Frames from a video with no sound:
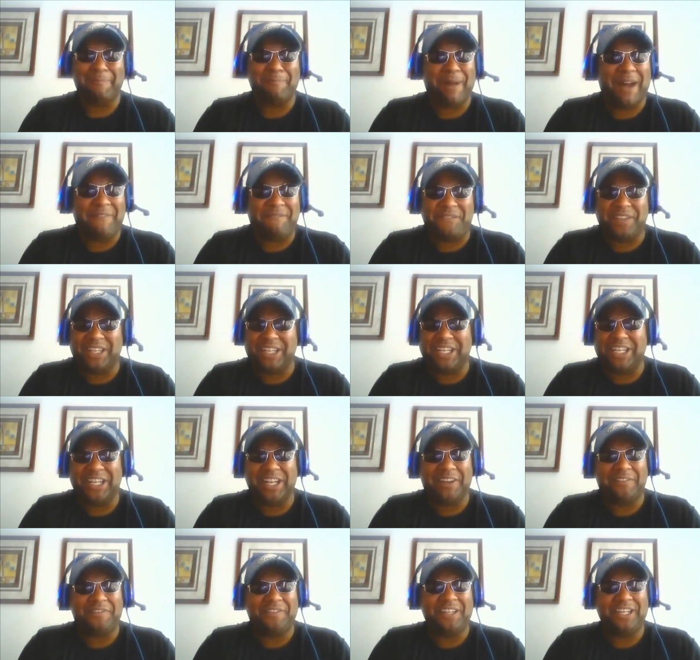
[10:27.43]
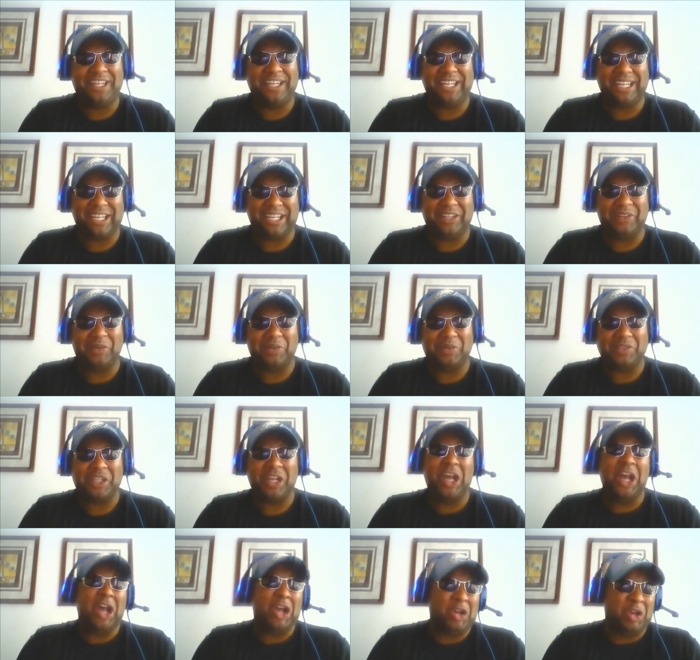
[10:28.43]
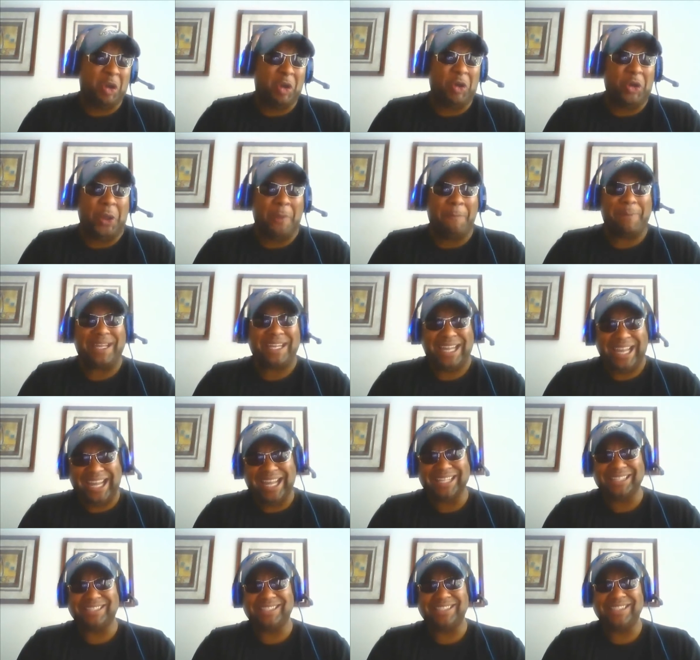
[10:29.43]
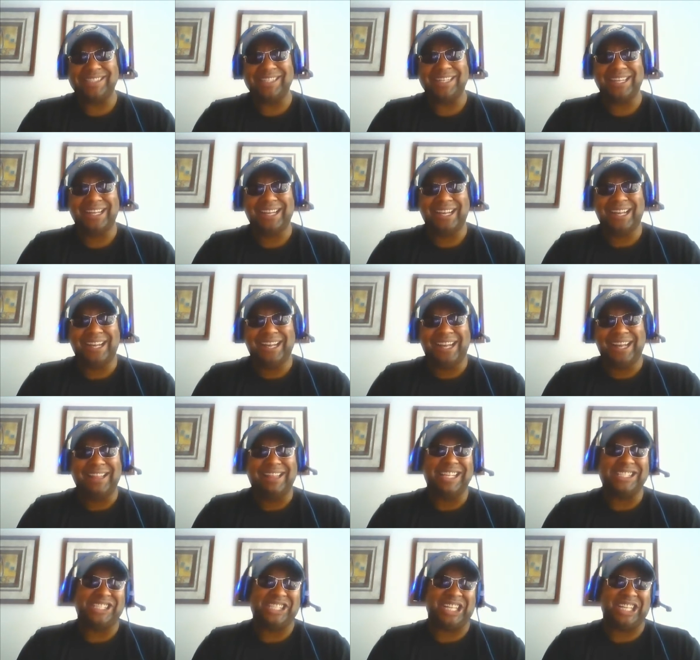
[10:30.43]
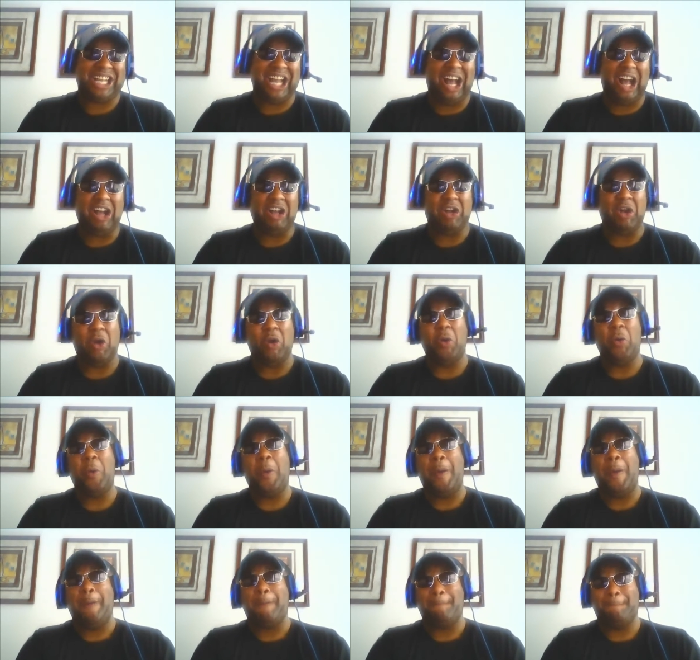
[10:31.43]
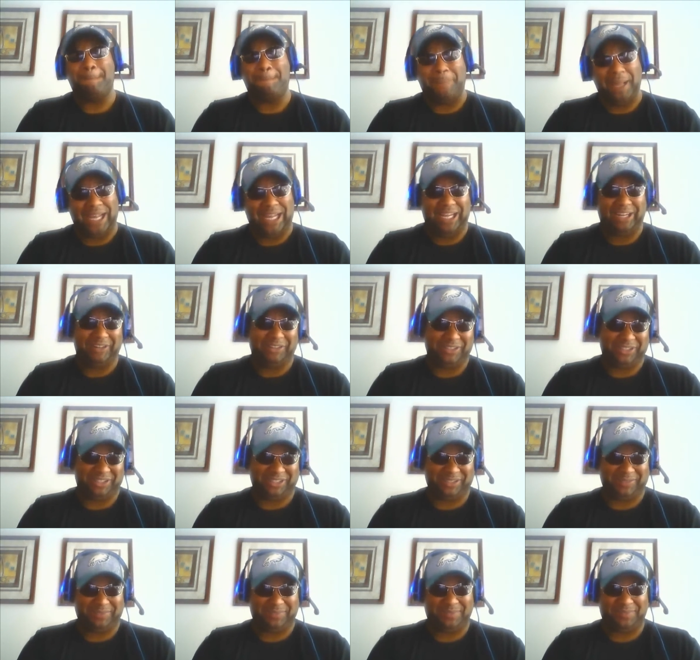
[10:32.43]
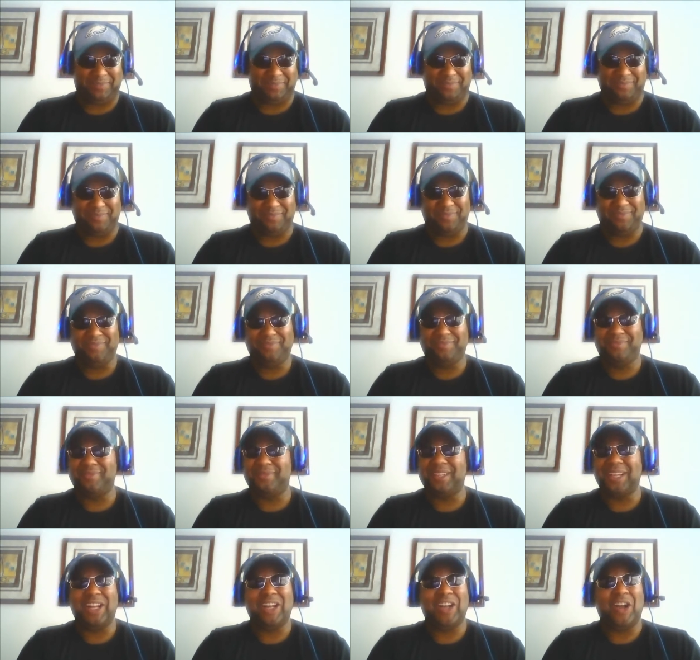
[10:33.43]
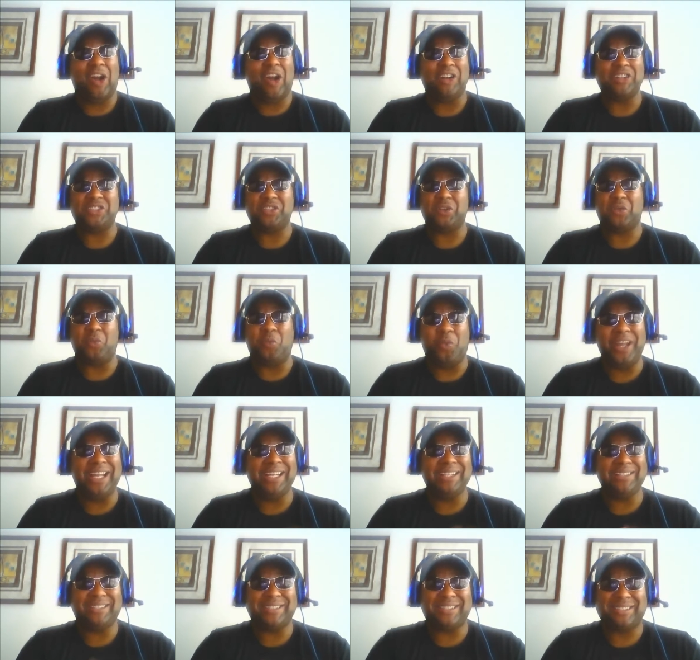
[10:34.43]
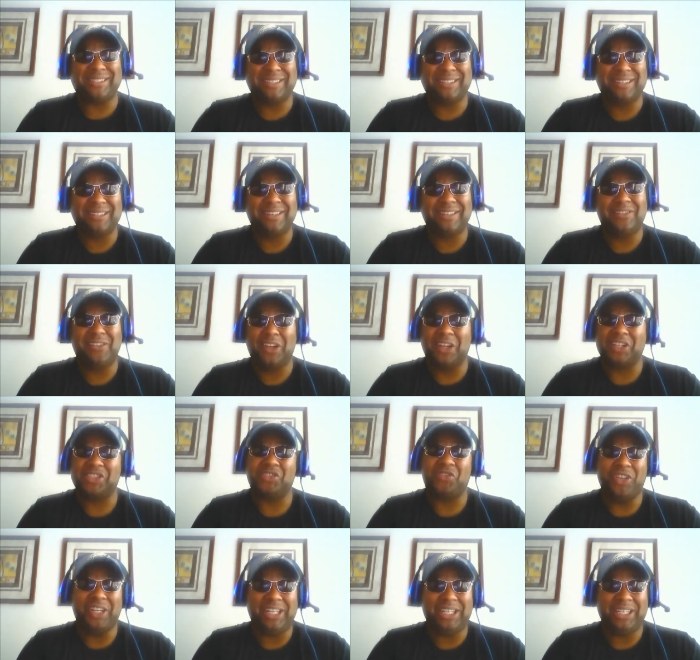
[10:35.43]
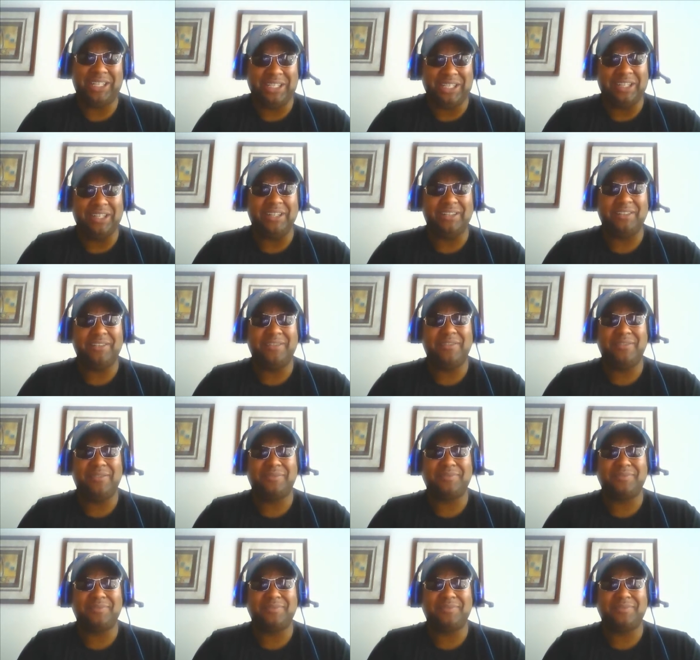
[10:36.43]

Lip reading: my Philadelphia Eagles going up against the Chicago Bears. Carson Wentz looks really good.